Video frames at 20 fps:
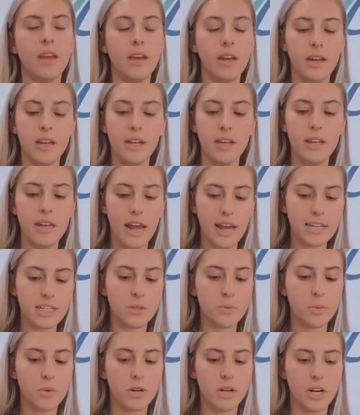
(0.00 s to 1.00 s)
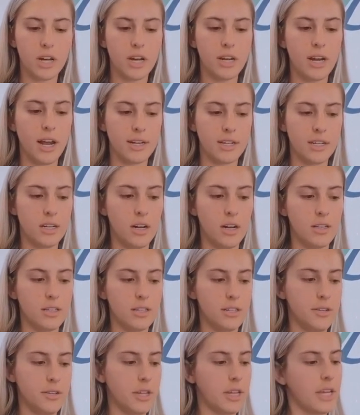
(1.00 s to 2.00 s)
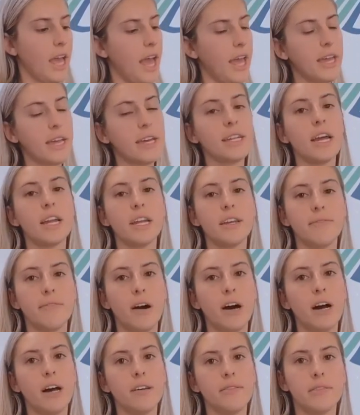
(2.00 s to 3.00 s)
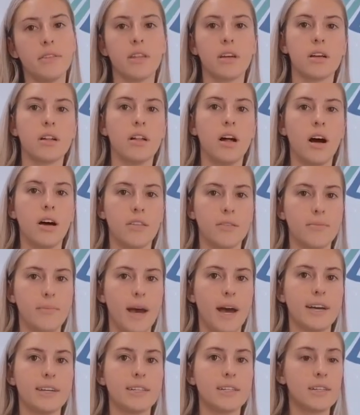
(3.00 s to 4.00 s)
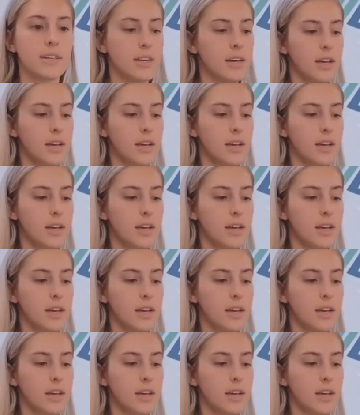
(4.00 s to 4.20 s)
Next, we're going to connect it onto the KN95 and the cloth mask.